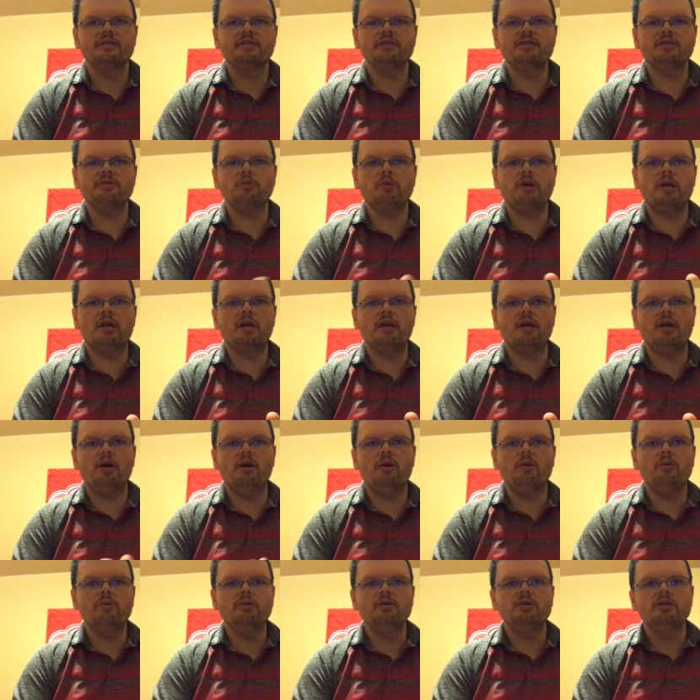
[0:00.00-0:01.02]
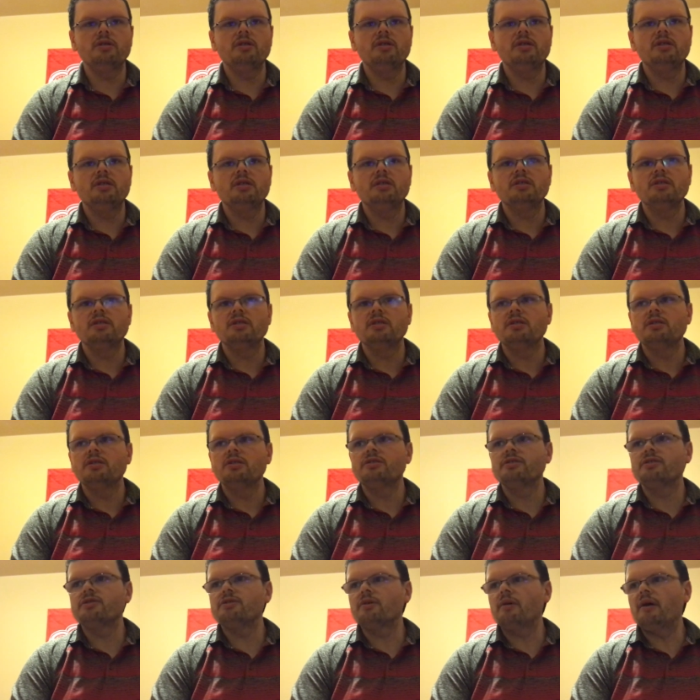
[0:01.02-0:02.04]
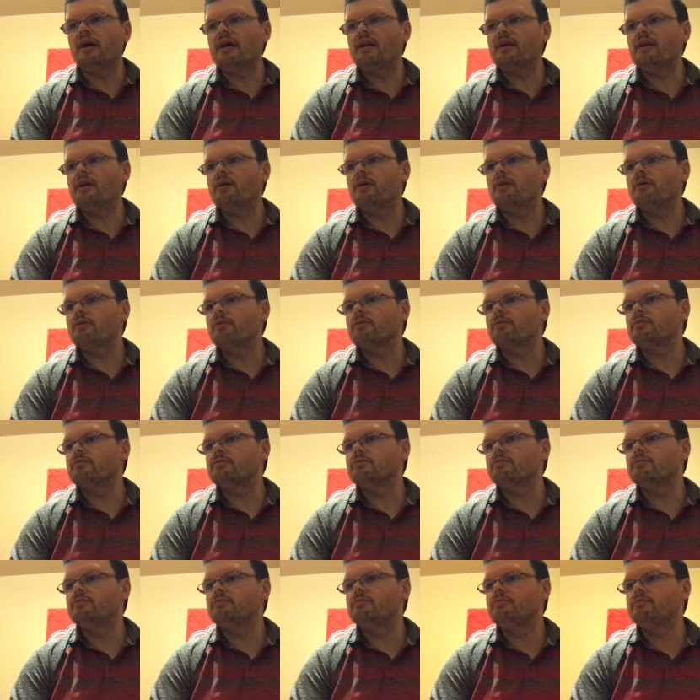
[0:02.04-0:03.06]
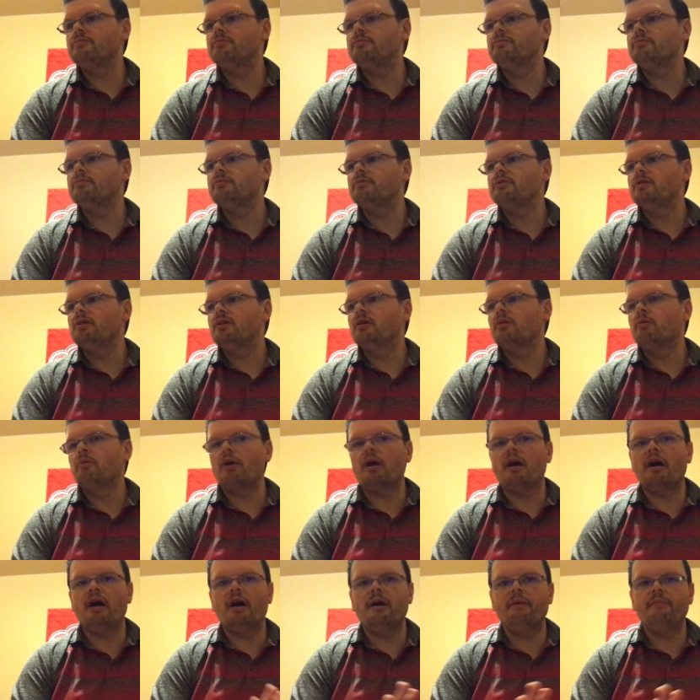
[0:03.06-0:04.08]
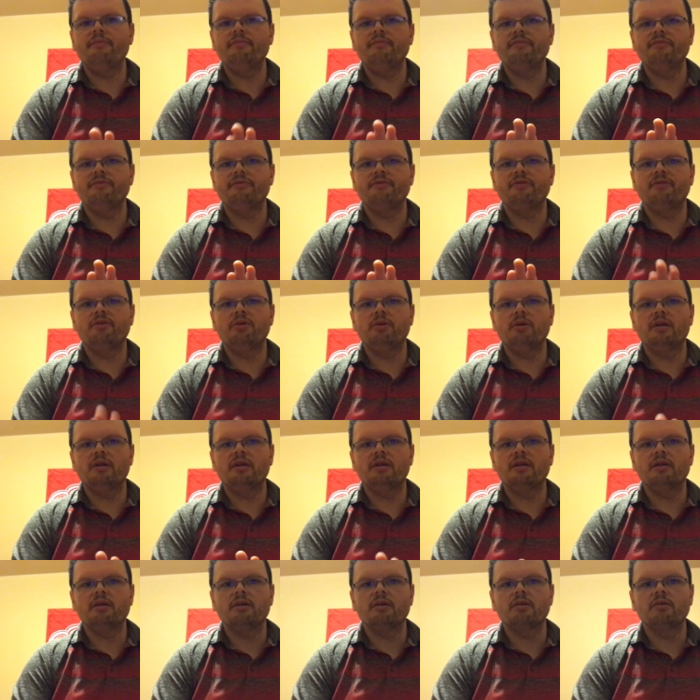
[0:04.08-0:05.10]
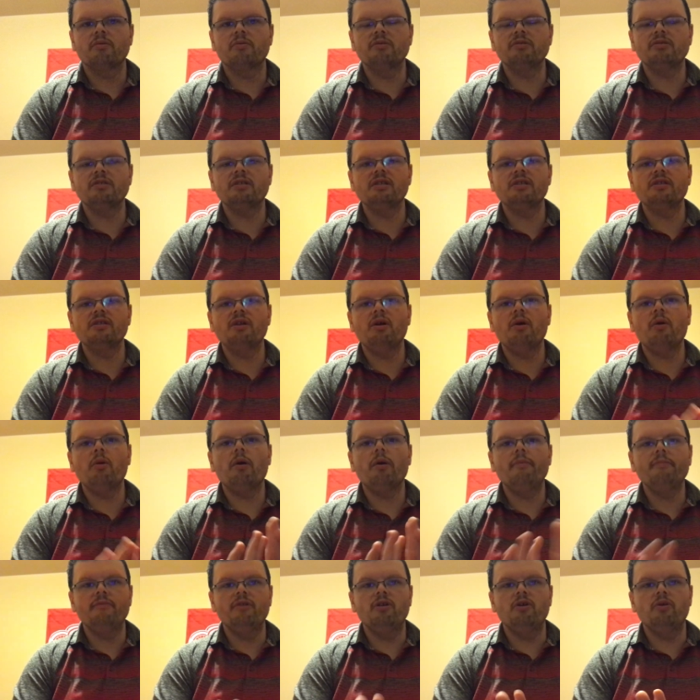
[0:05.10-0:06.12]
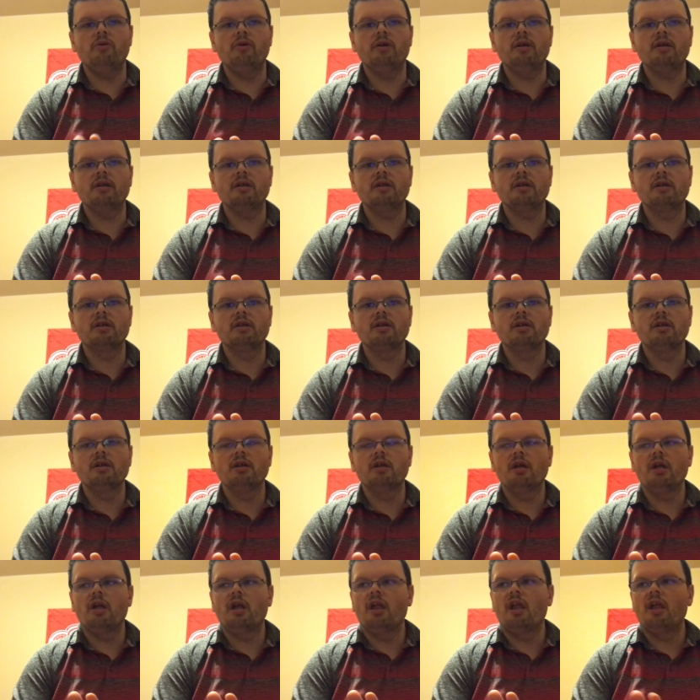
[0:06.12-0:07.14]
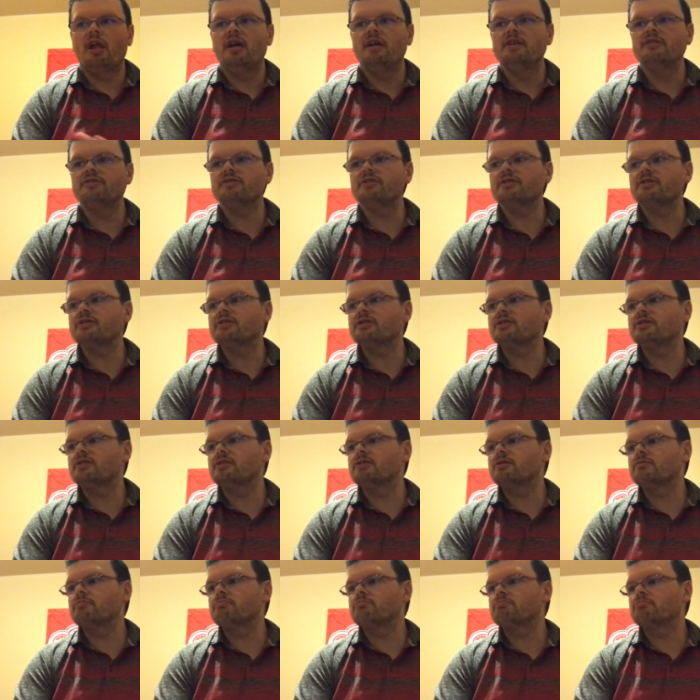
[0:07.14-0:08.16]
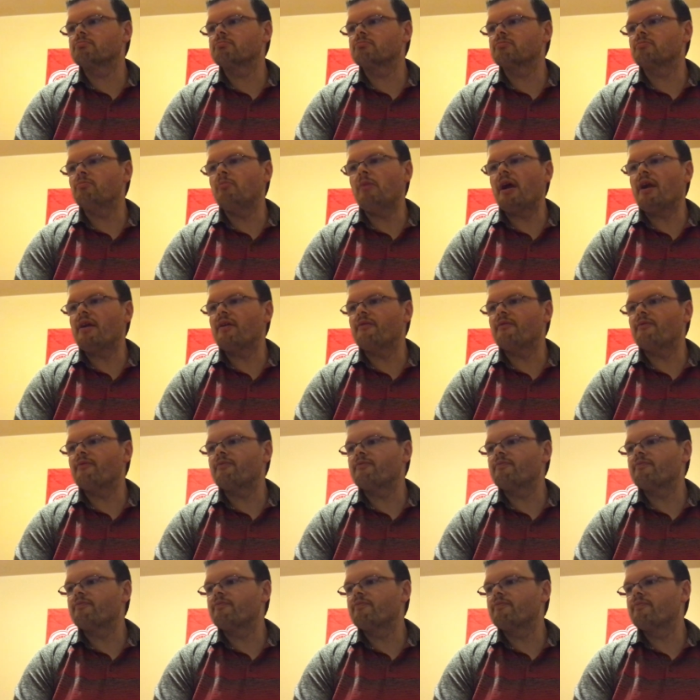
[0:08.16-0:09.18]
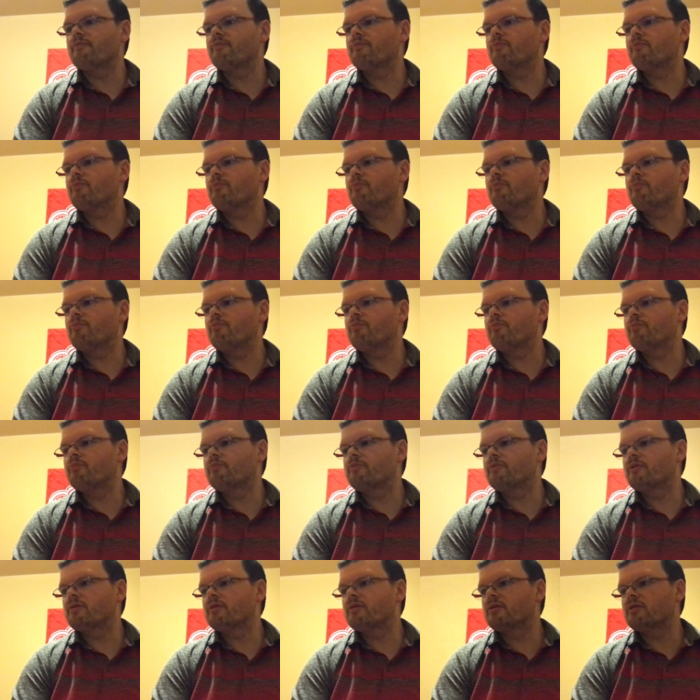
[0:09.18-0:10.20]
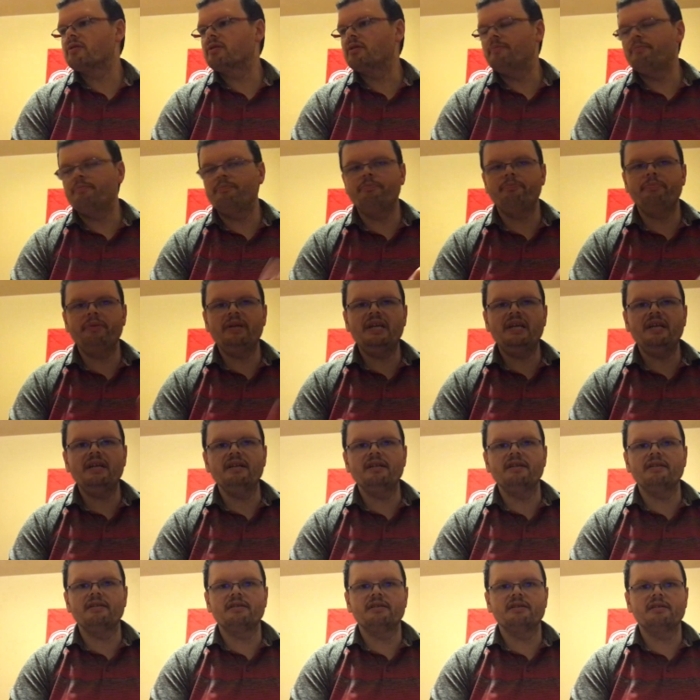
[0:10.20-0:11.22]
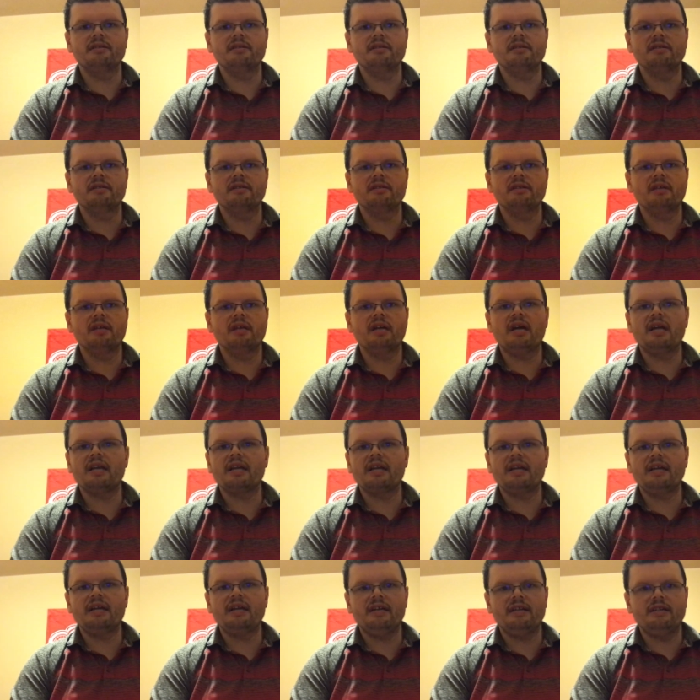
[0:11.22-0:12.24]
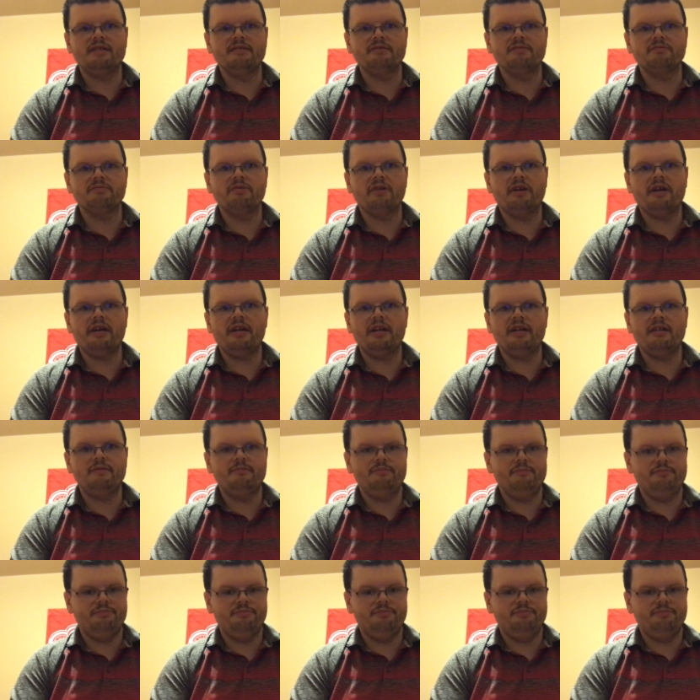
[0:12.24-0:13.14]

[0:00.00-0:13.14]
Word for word: just want to know so I know what I'm doing, which I know I'm doing. It's just a matter of the beat you gotta get right.